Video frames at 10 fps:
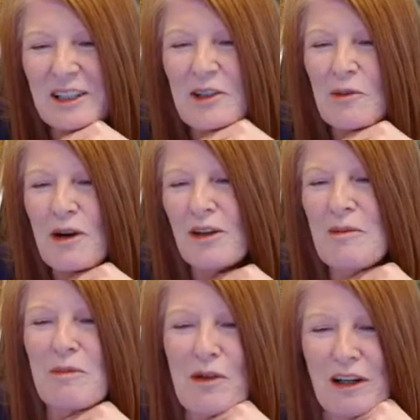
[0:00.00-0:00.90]
you're
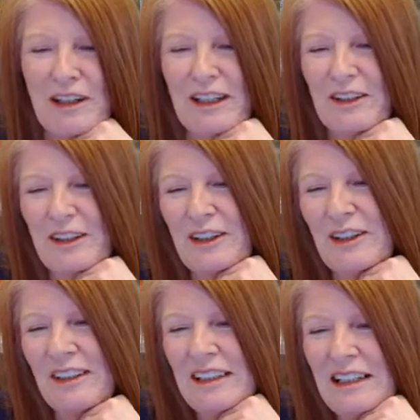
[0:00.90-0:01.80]
welcome, Warrior
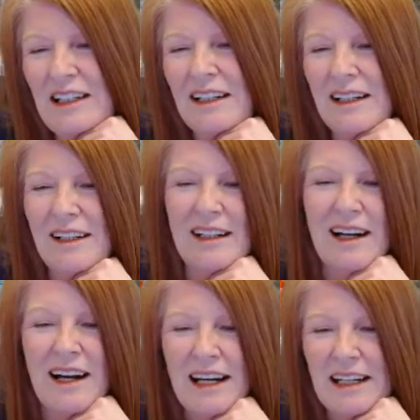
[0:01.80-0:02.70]
Girl.
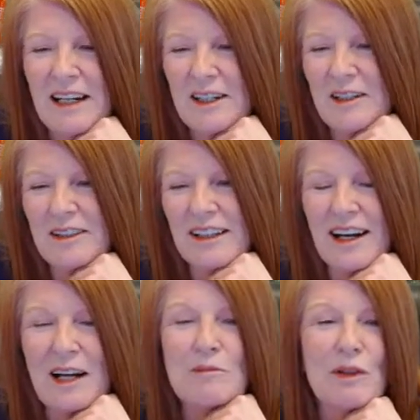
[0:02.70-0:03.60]

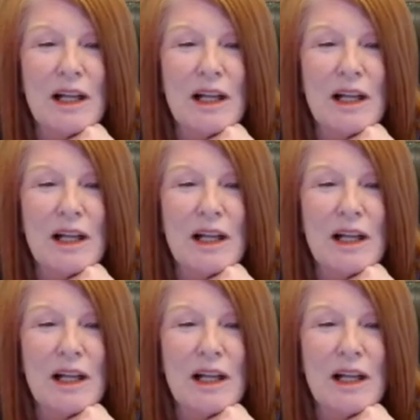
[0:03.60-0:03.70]
I'm